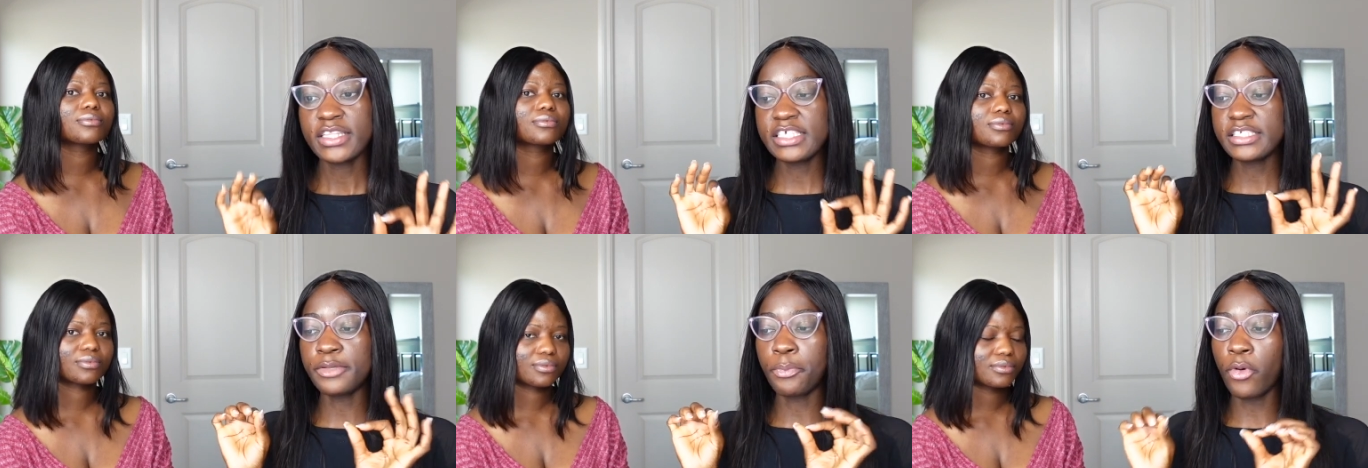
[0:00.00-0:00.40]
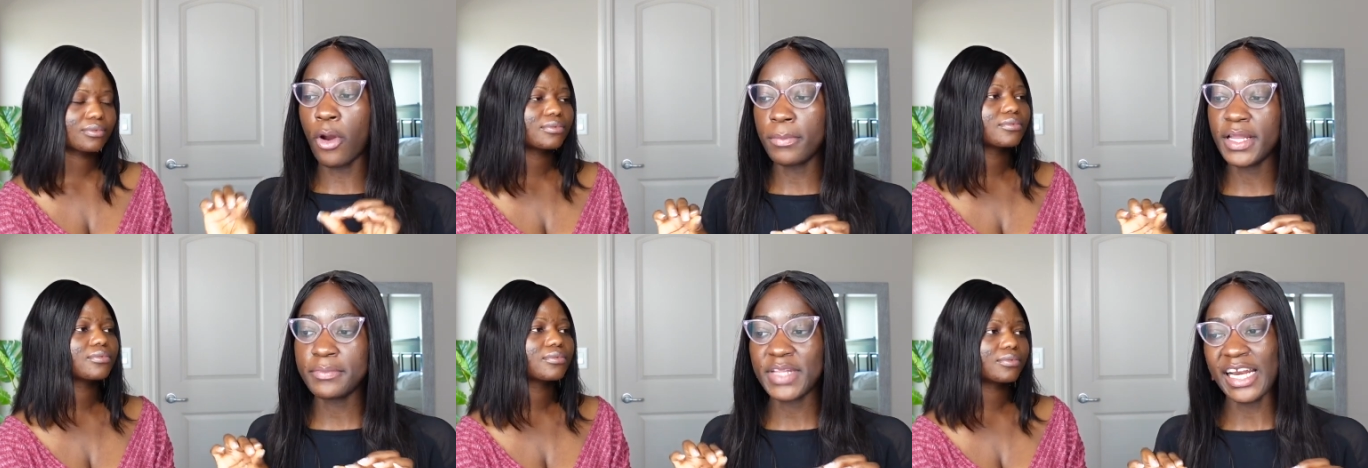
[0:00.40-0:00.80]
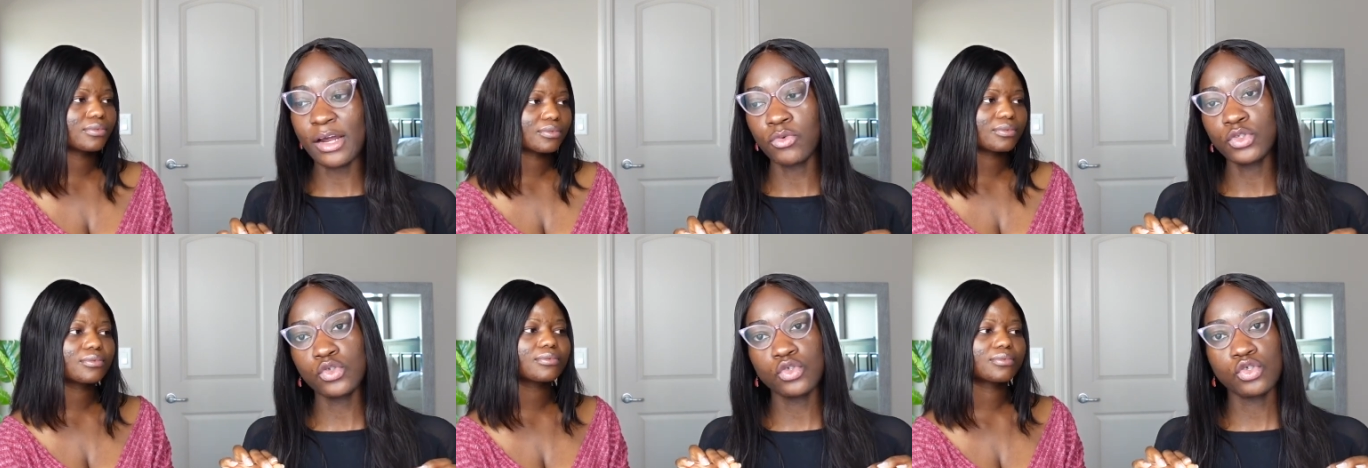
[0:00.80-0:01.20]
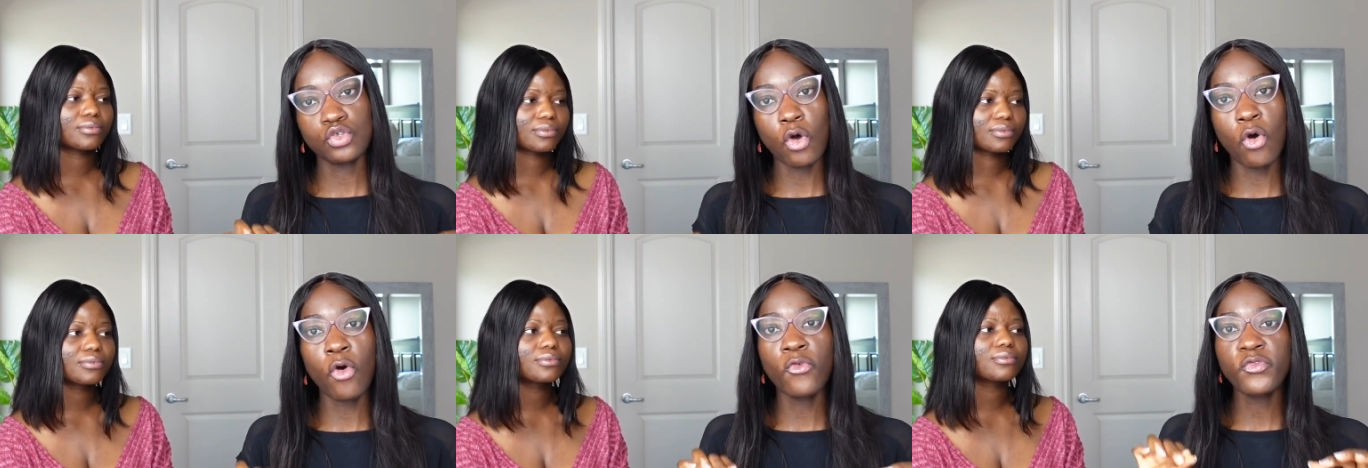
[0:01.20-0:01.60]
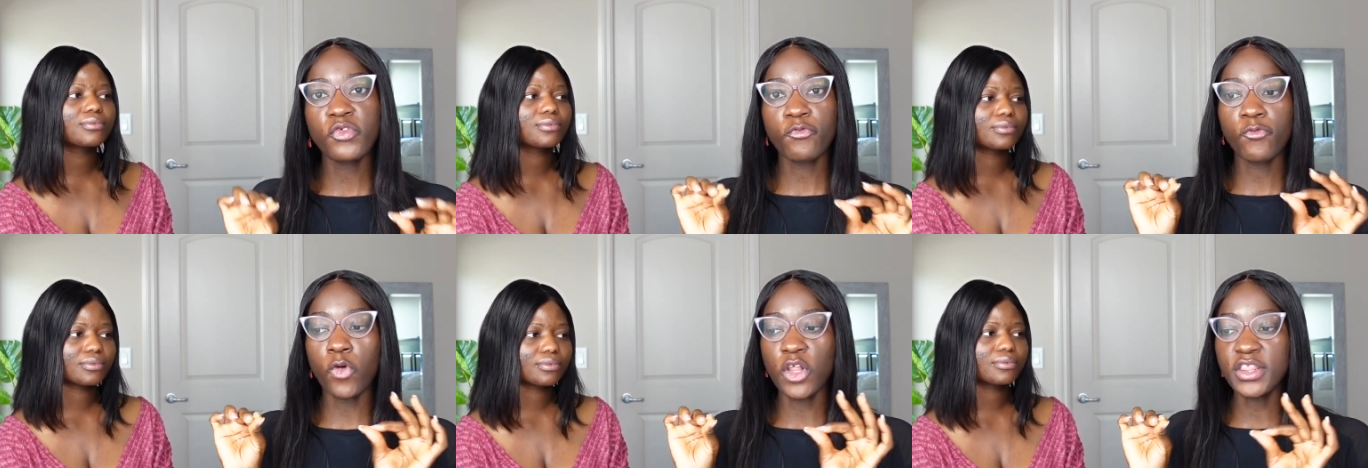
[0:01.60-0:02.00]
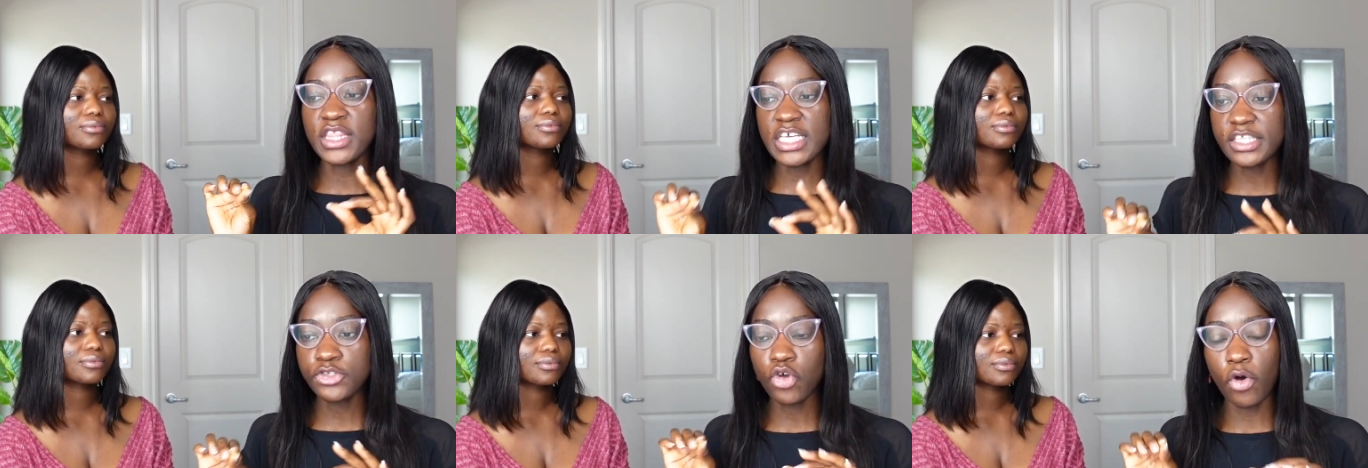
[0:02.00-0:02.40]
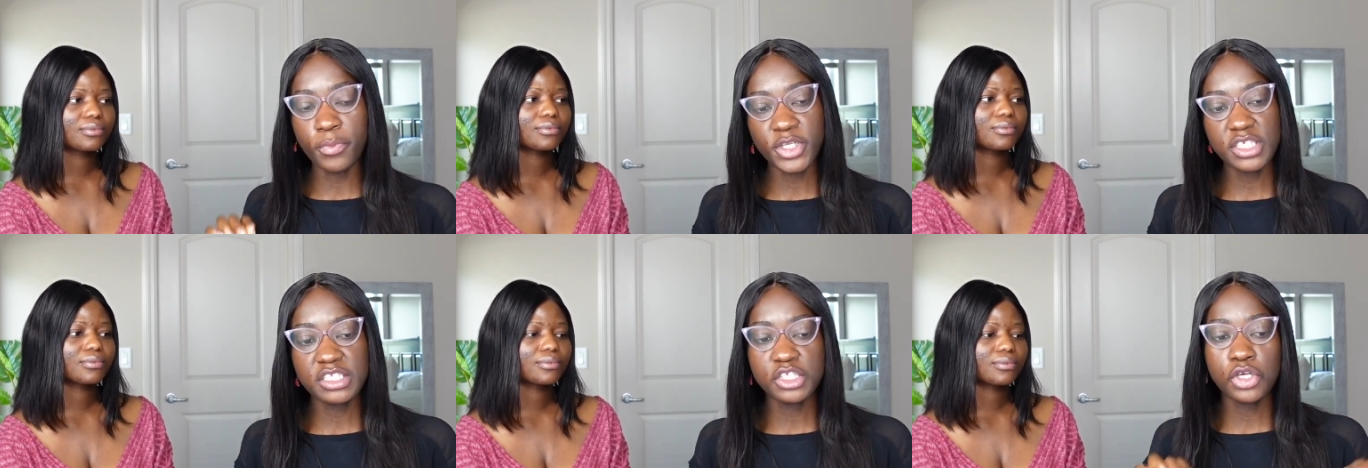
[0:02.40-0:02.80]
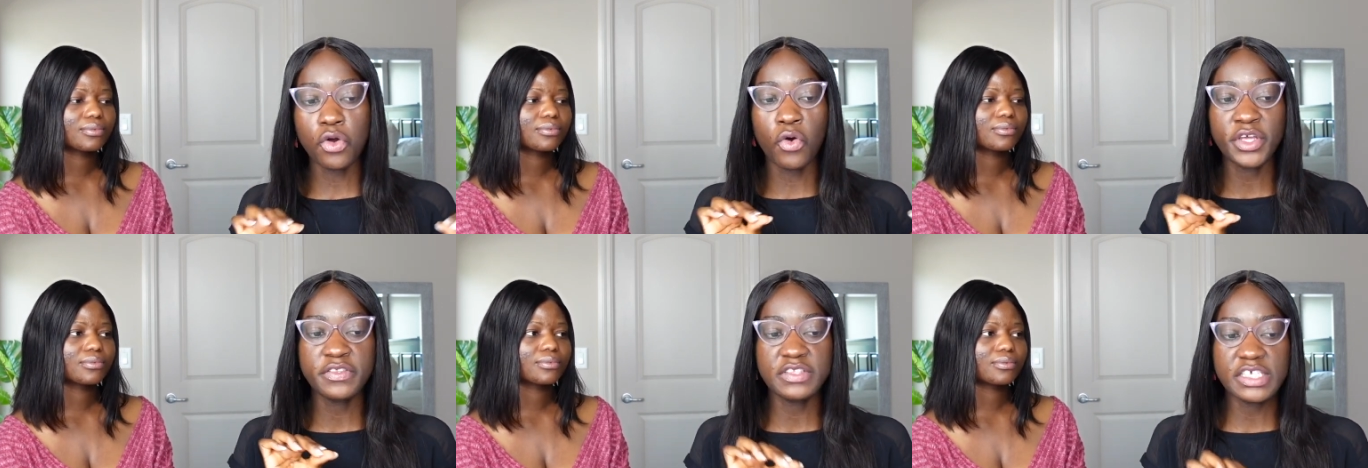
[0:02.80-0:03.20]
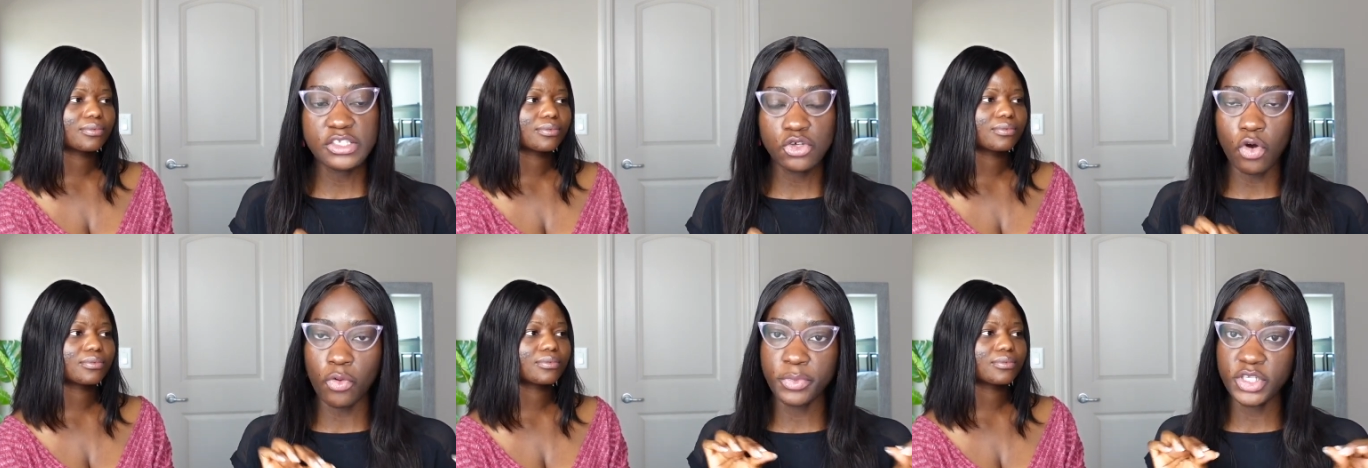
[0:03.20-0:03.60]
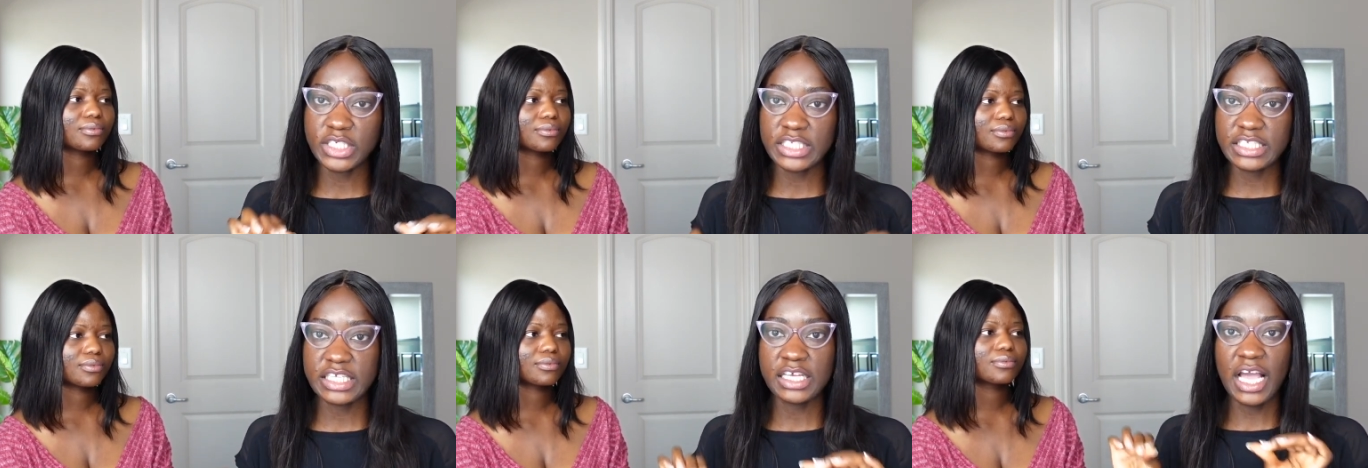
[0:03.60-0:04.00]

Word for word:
Speaker 1: this is a problem that I want to solve for this community or in this community,